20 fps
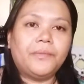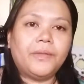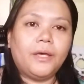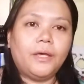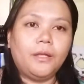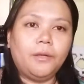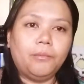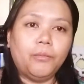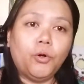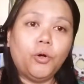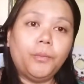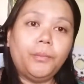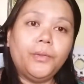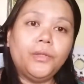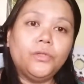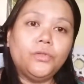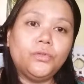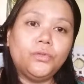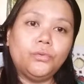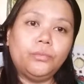and I'm
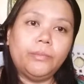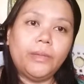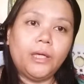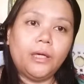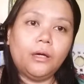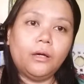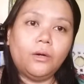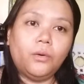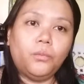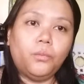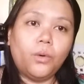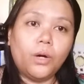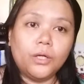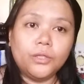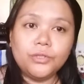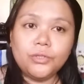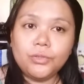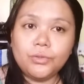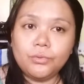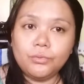hoping to make
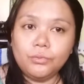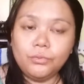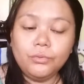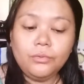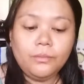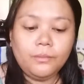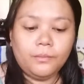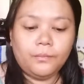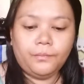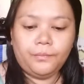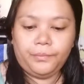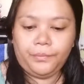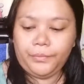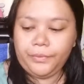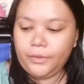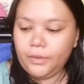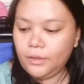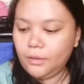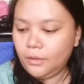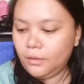one soon.
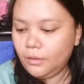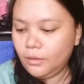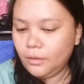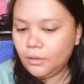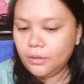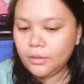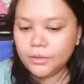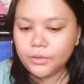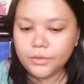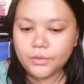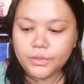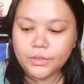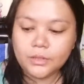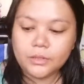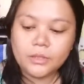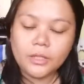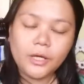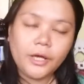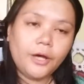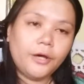So
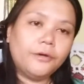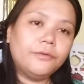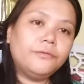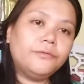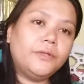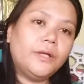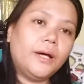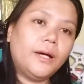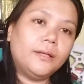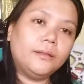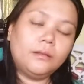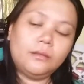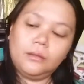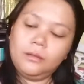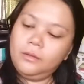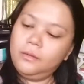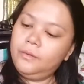since I have that,